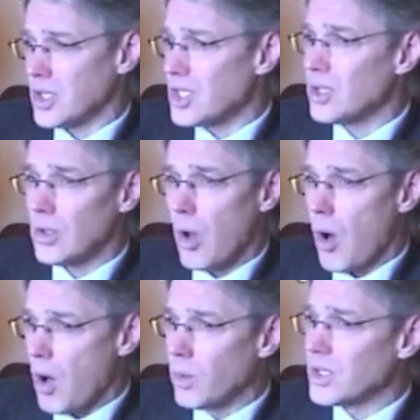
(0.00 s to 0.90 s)
there's still
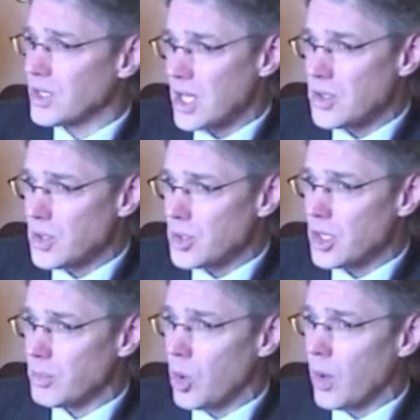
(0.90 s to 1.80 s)
always
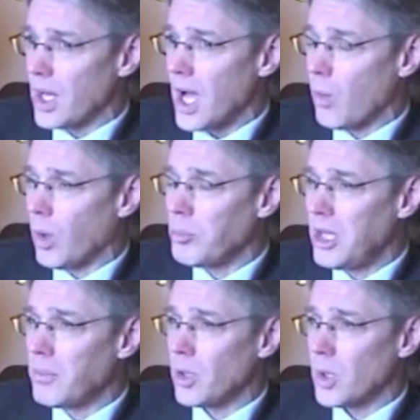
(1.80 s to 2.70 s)
censorship going on. What
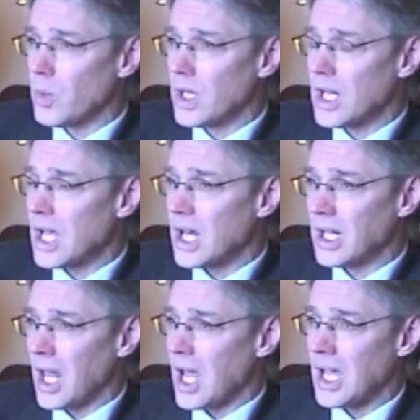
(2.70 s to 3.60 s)
people are reading
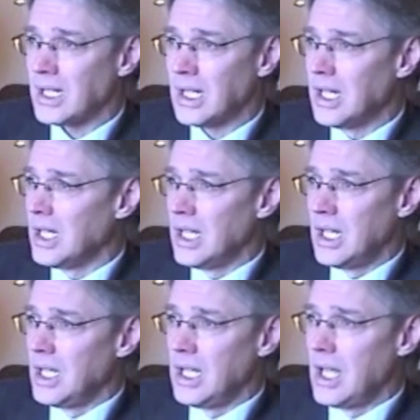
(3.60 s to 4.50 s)
online
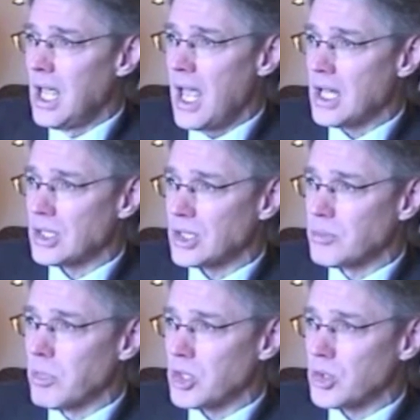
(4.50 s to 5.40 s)

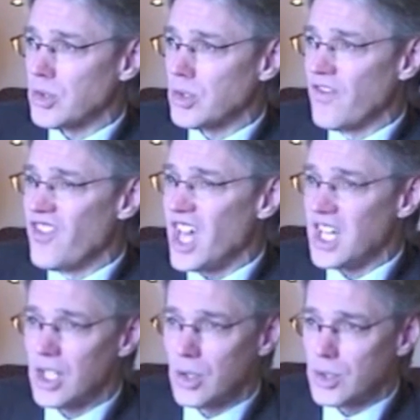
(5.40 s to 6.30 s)
has been
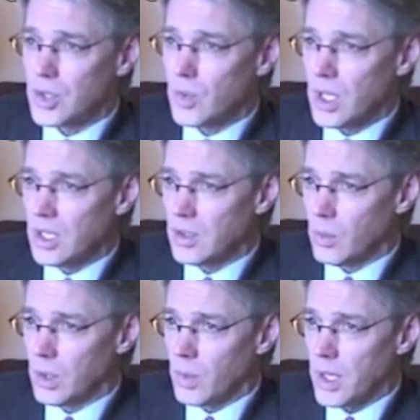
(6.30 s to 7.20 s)
vetted or screened
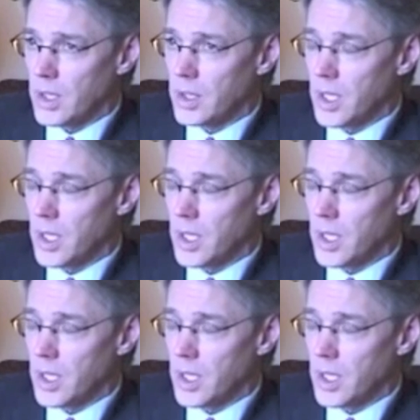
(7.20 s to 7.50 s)
in one way or